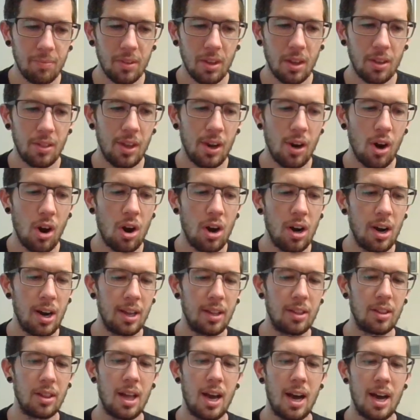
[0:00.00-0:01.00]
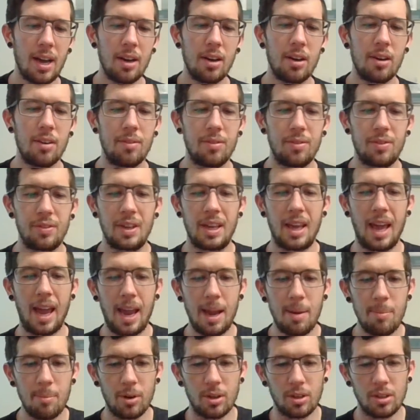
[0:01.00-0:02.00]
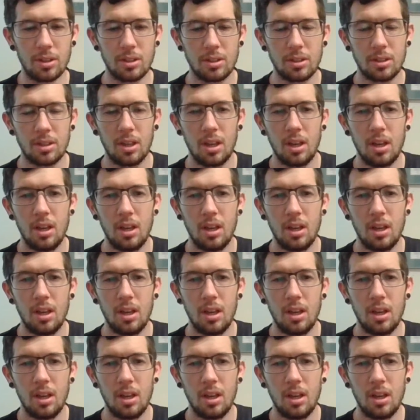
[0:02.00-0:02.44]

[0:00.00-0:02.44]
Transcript: There are a lot of gamers,